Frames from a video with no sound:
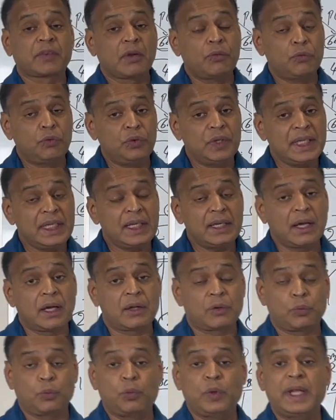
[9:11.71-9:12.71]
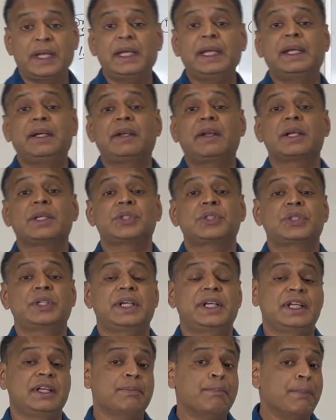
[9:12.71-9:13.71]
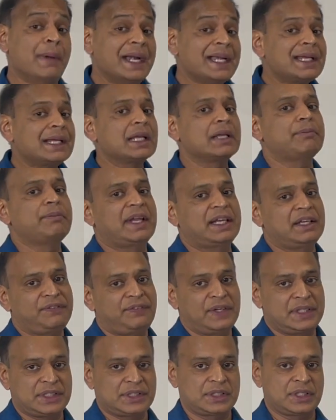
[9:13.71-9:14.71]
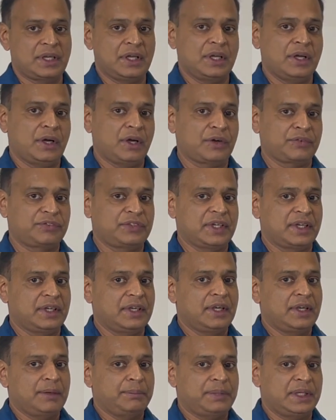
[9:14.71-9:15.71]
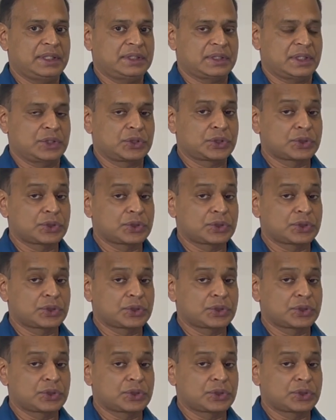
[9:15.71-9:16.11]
we are very interested in medical benefits of the patient.